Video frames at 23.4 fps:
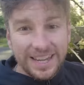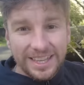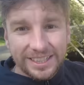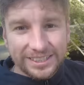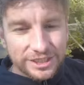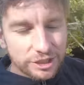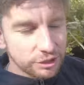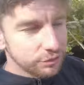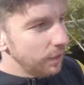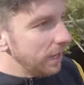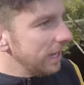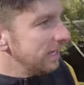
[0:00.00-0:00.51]

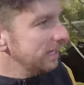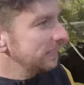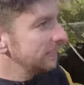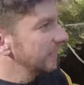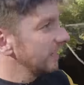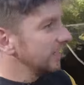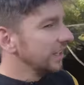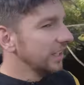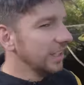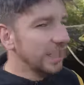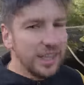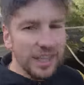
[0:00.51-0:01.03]
It's
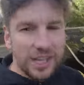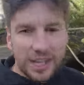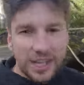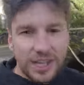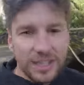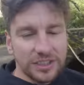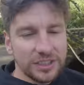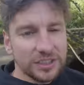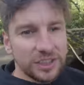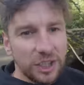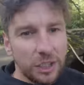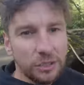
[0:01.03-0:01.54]
crazy.
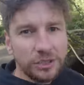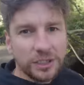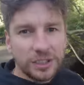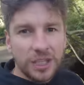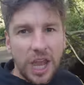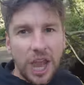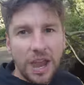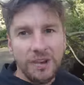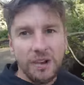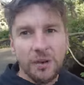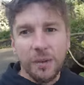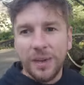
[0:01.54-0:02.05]
It's so
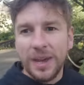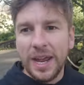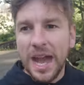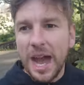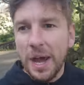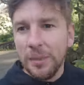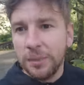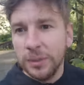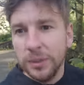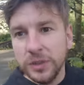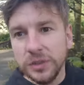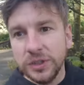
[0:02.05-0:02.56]
scary when it
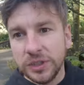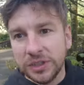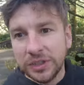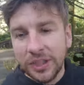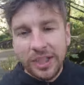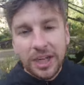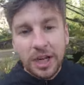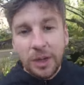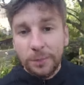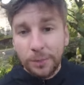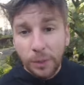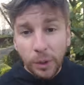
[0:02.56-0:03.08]
happens.
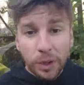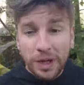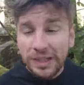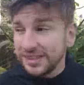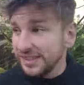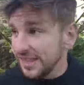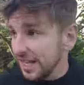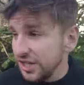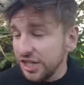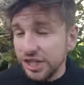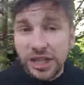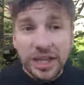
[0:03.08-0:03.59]
But
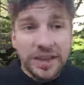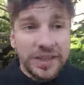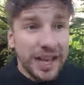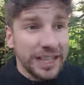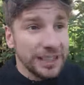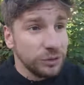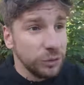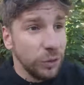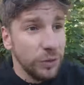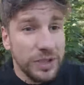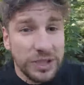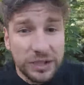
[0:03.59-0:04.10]
essentially
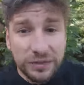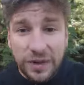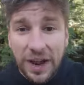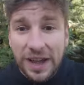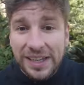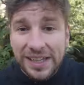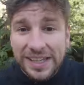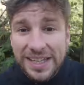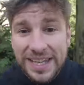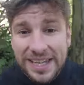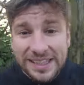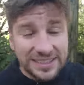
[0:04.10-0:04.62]
that's what this
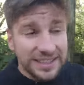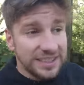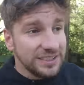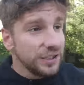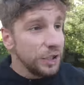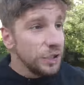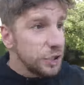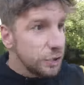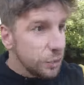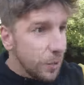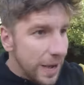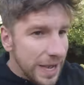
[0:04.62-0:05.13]
valley is. It's
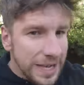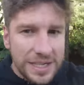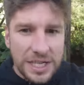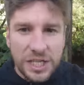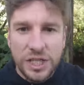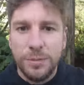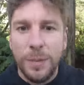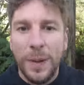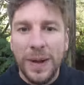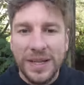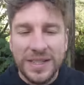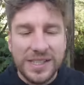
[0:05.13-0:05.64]
a
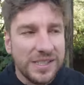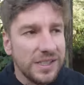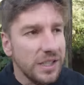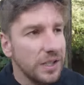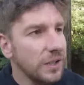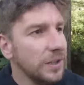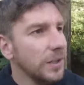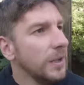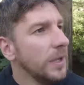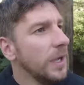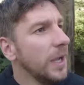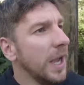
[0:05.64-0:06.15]
drainage
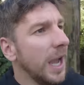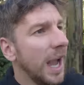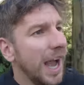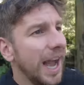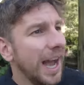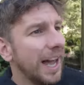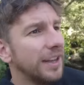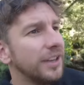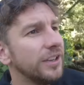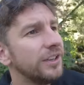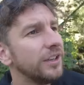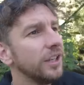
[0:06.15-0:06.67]
basin.
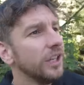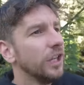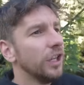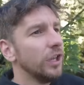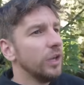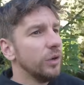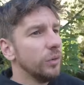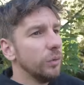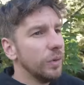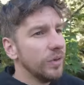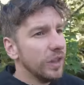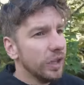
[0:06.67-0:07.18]
And
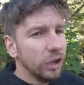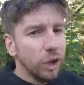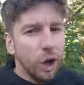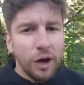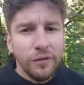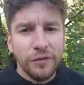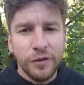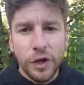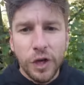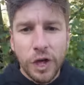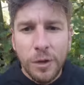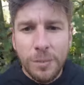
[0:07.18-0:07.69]
with a lot
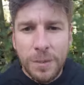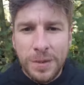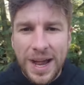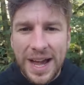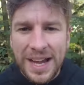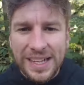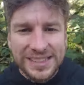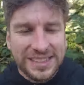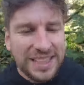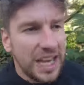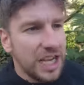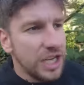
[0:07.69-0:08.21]
of
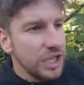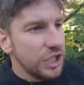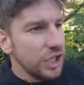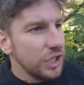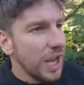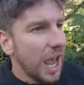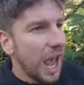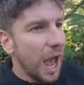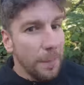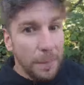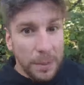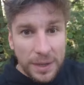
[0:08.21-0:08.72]
urbanization
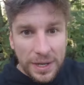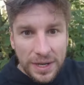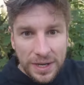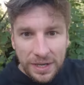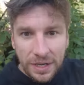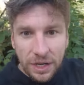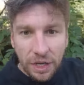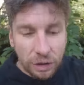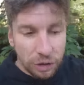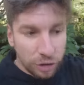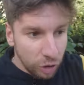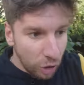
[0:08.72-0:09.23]

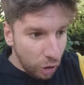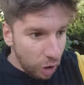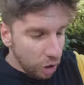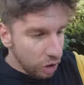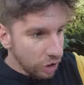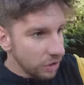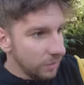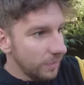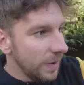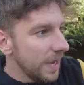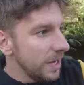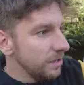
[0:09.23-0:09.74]
happening
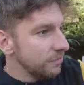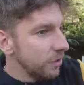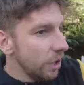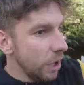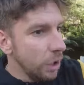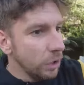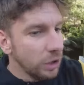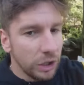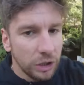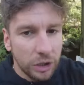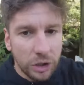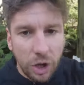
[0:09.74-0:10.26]
along the main
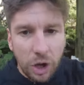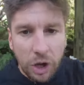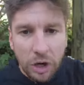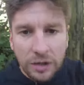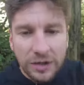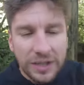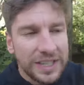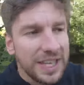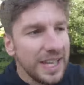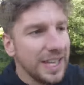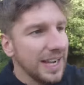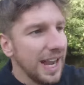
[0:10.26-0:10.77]
road,
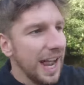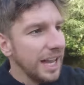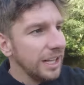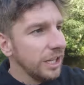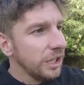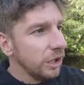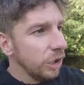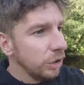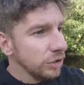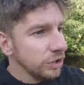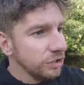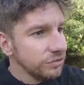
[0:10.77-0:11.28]
along the canal,
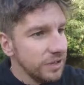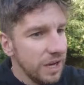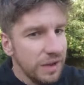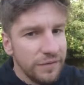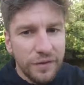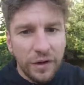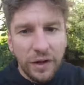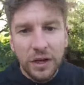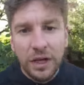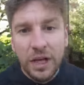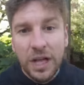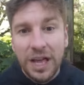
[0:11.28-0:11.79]
along the
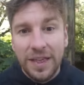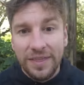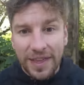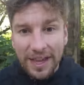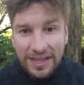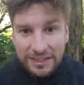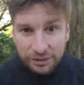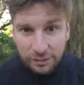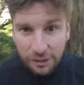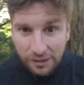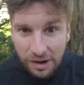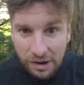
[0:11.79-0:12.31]
river,
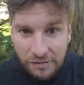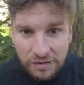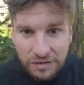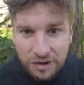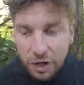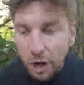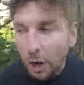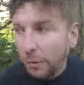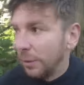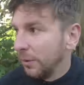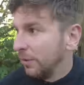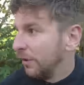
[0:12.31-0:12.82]
that's where
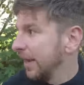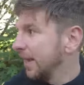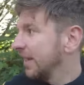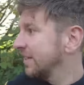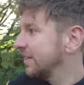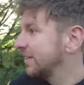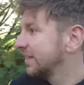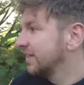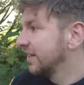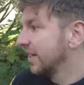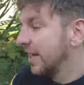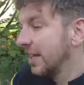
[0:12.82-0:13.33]
everything
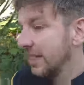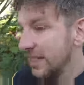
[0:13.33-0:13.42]
operates.